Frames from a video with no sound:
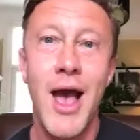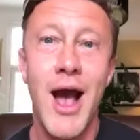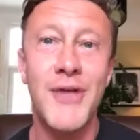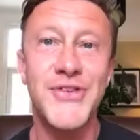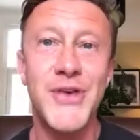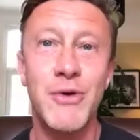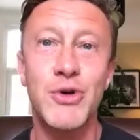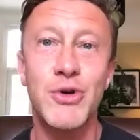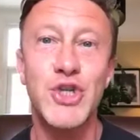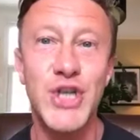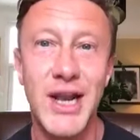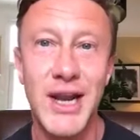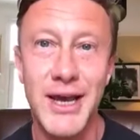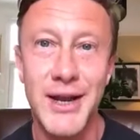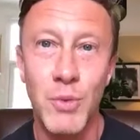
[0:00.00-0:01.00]
And so you're
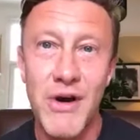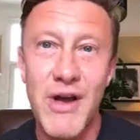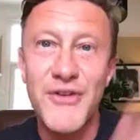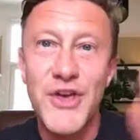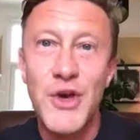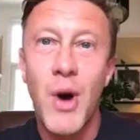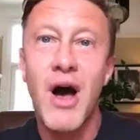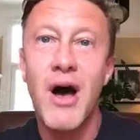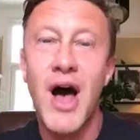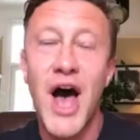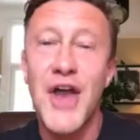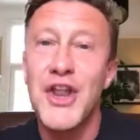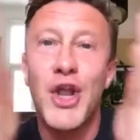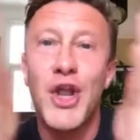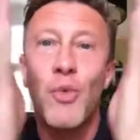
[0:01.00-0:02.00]
Gillian, wherever you are. I
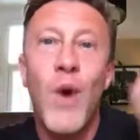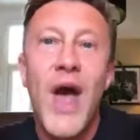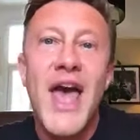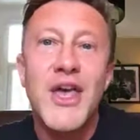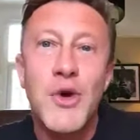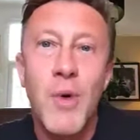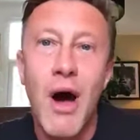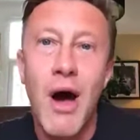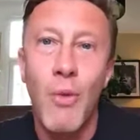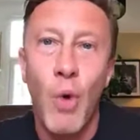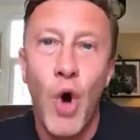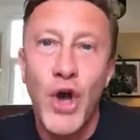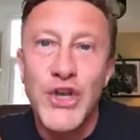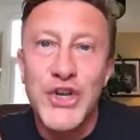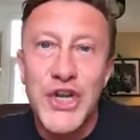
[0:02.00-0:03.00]
don't know where you are,
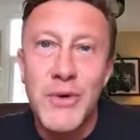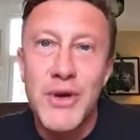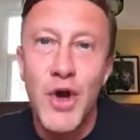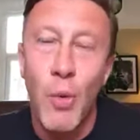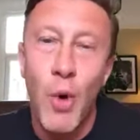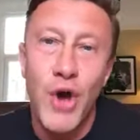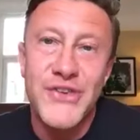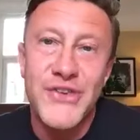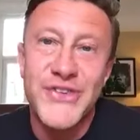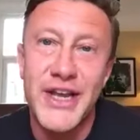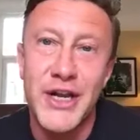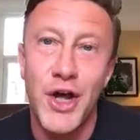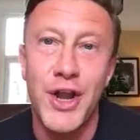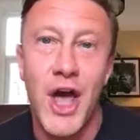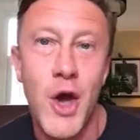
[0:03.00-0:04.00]
what you're doing, or what you're
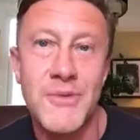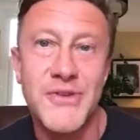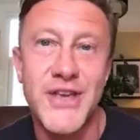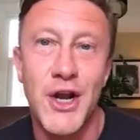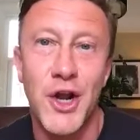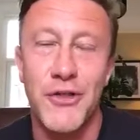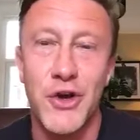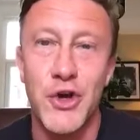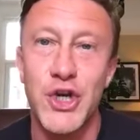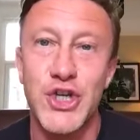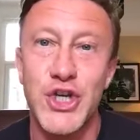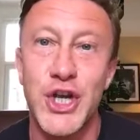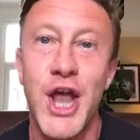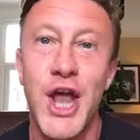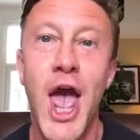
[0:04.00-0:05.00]
sitting on. I hope you're sitting on the
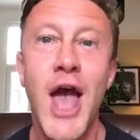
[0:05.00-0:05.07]
cushion.